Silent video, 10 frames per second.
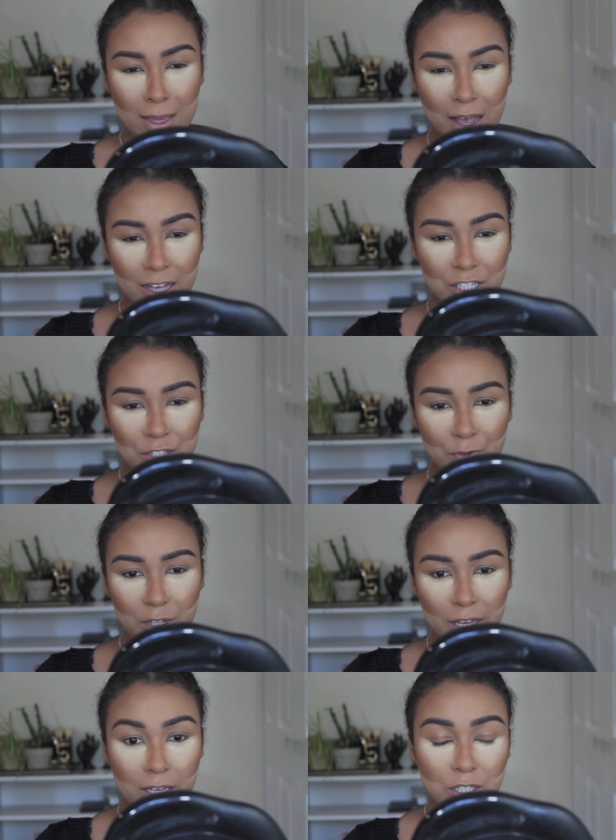I just feel
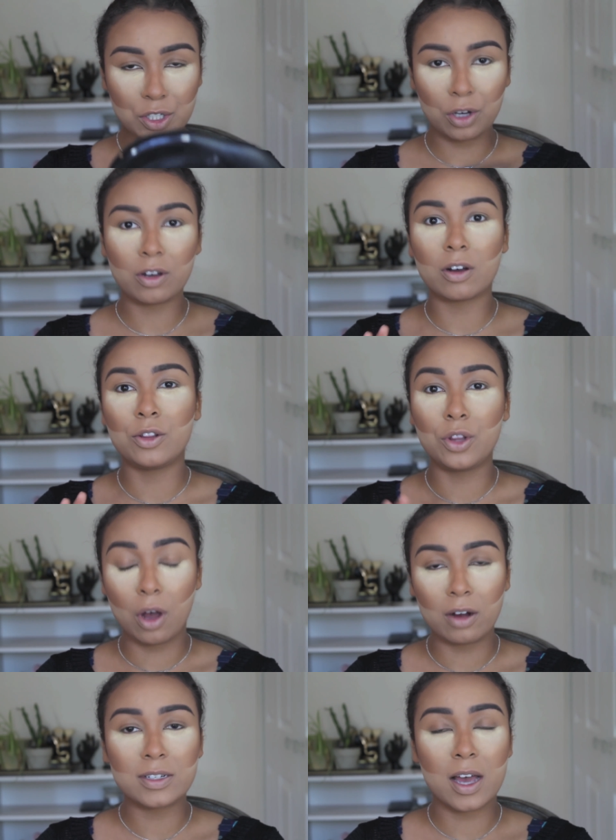like it took a
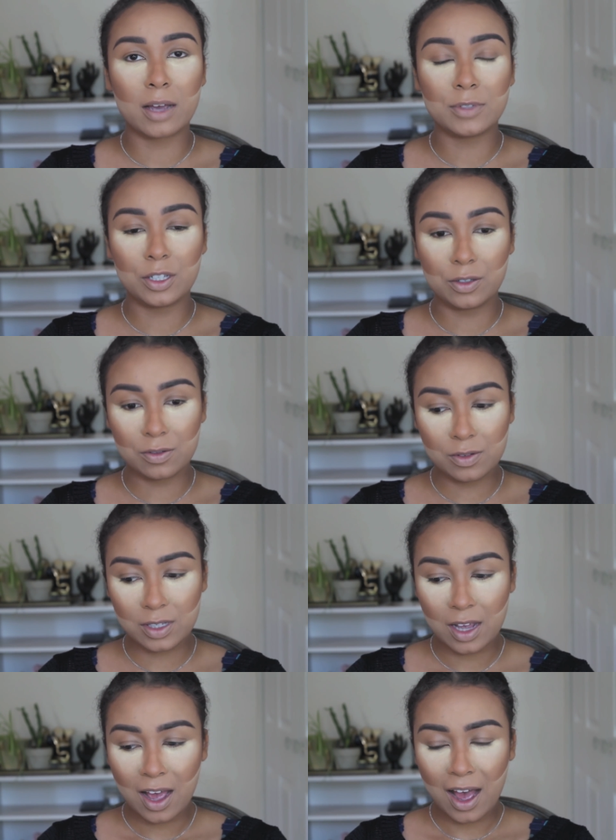long time to
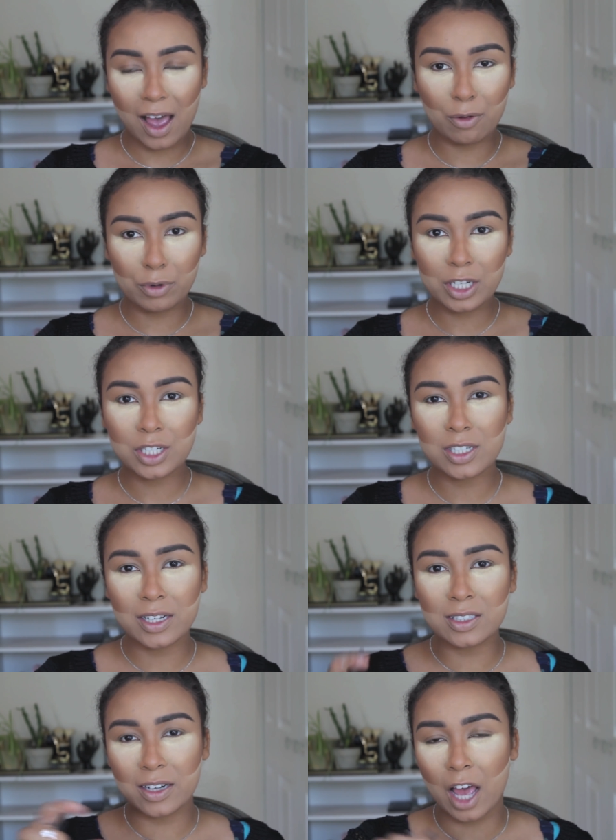use. I wish
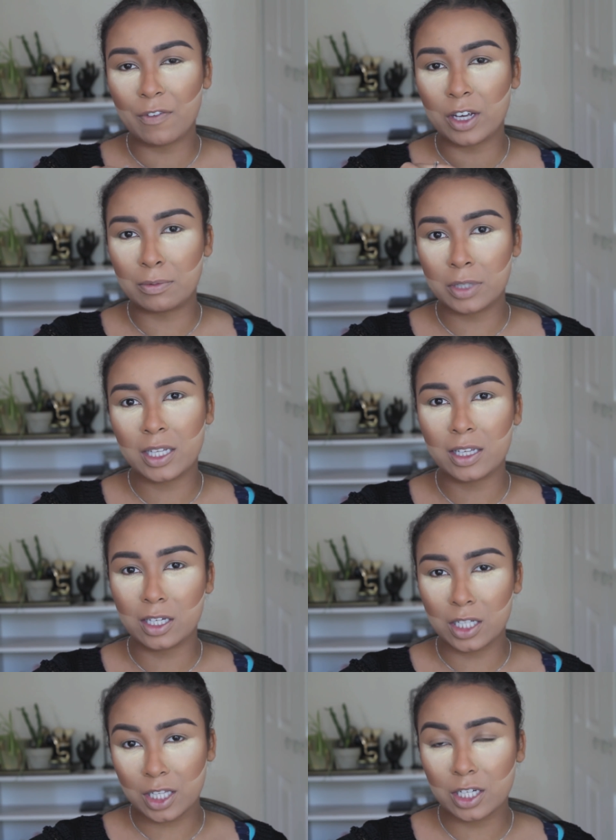it didn't have a completely
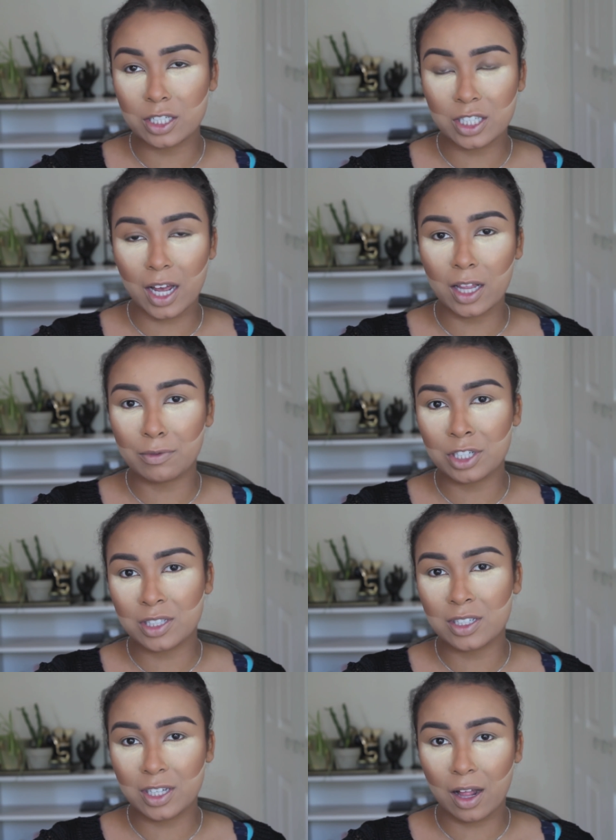clear gel. I wish
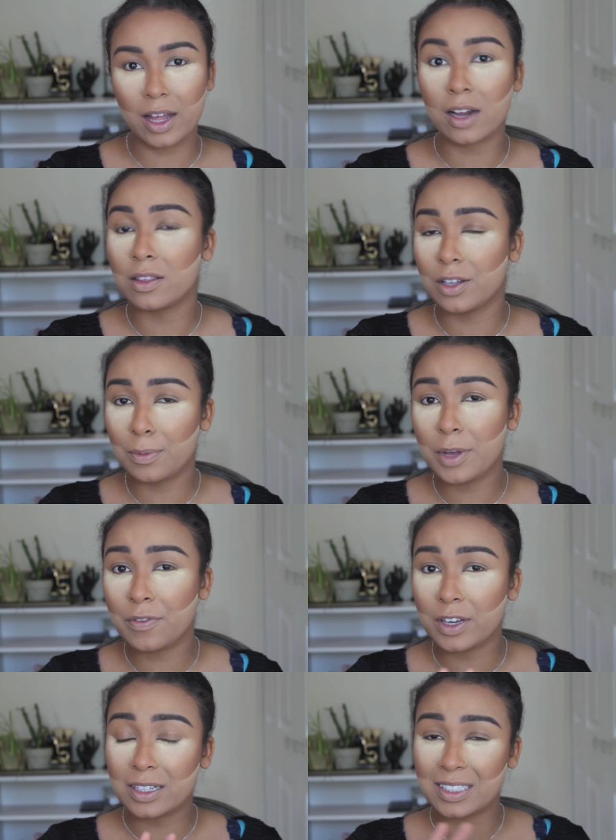the gel had a little bit
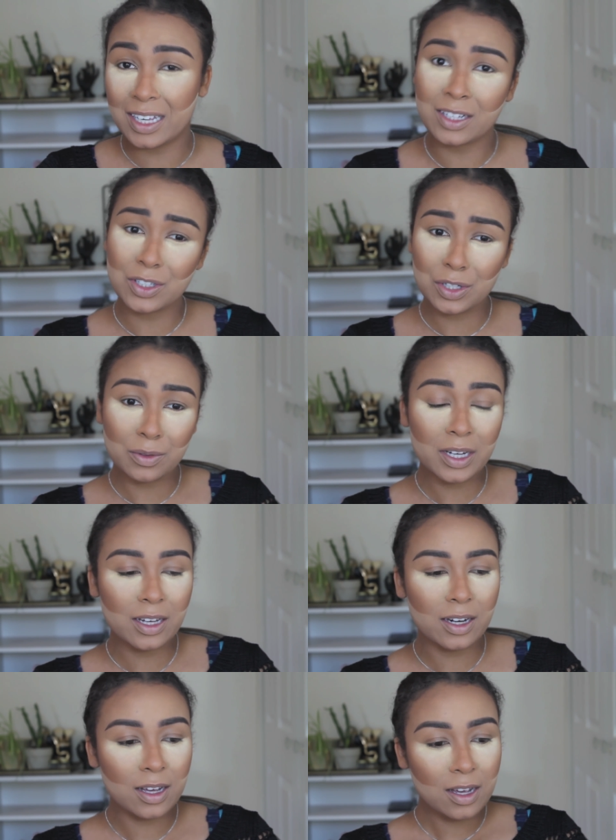of a tint to
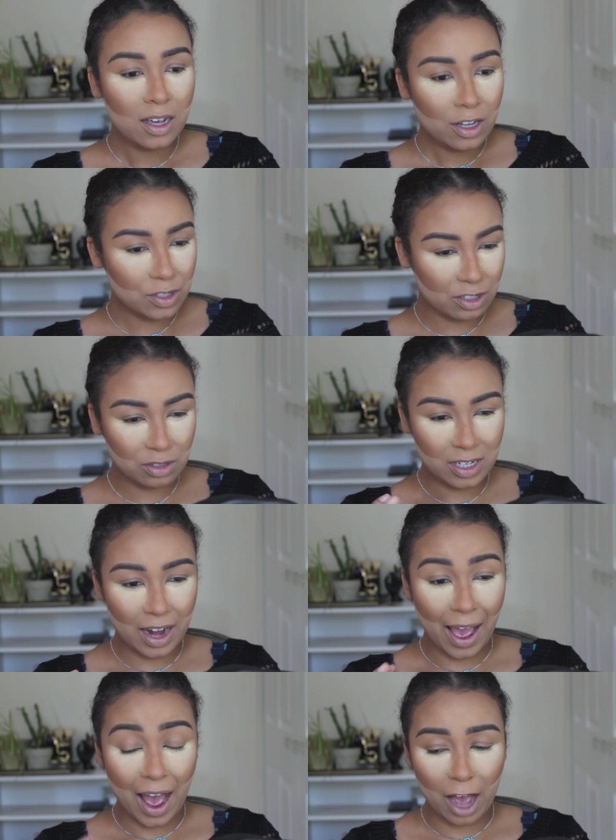it so that you
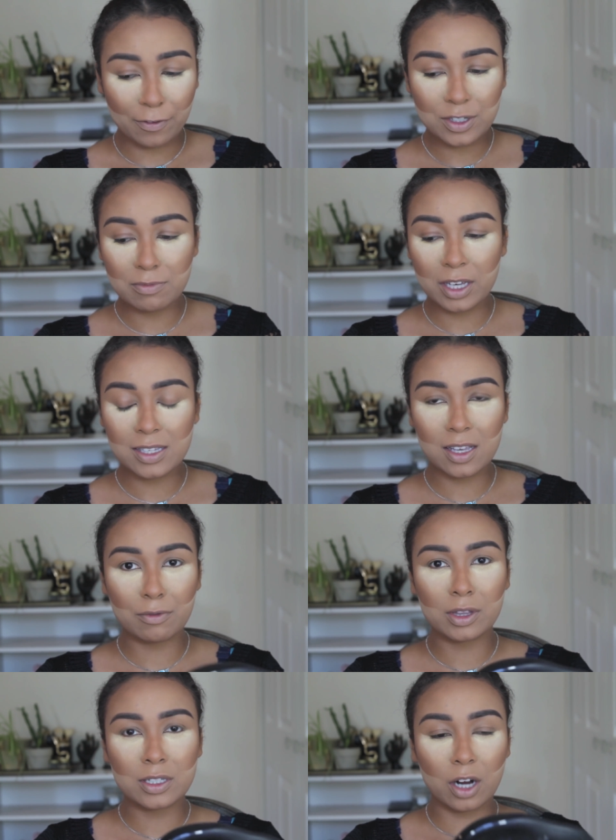didn't have to mix it
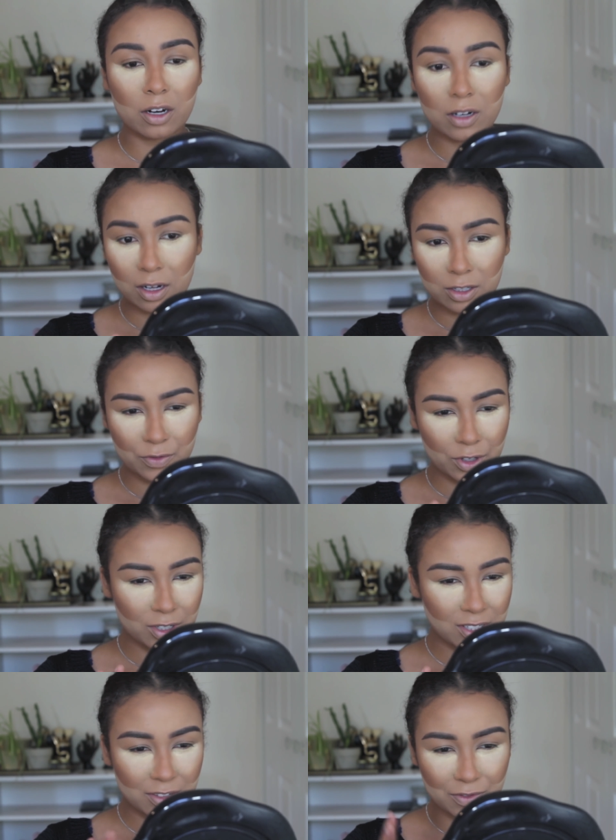with a darker color
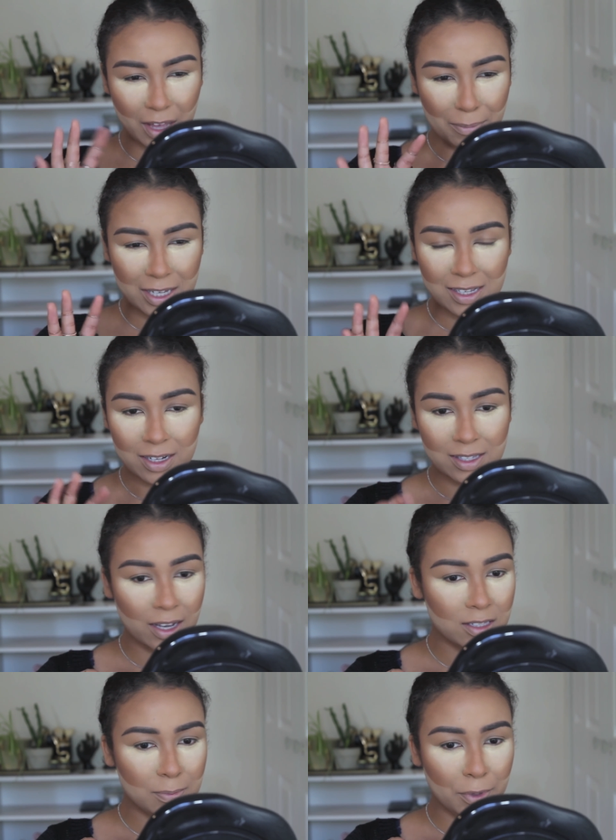first, if that makes any
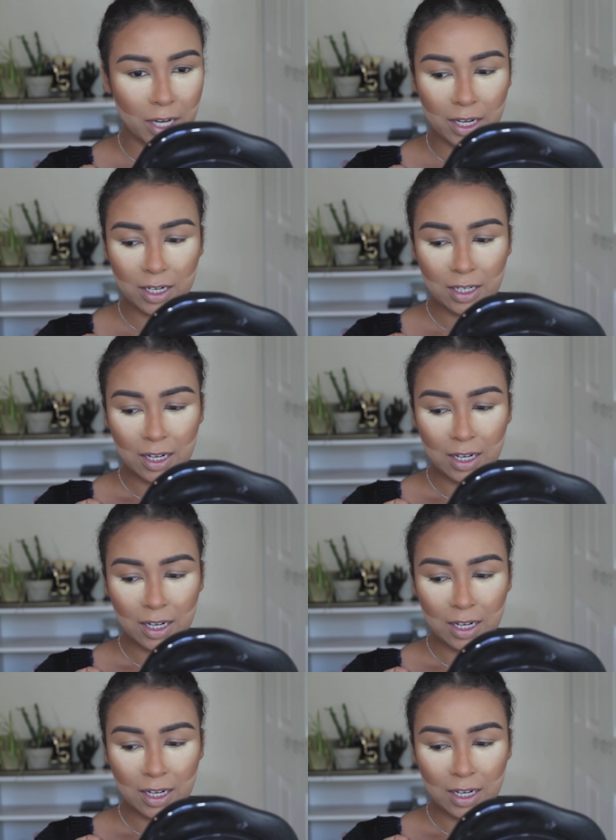sense, but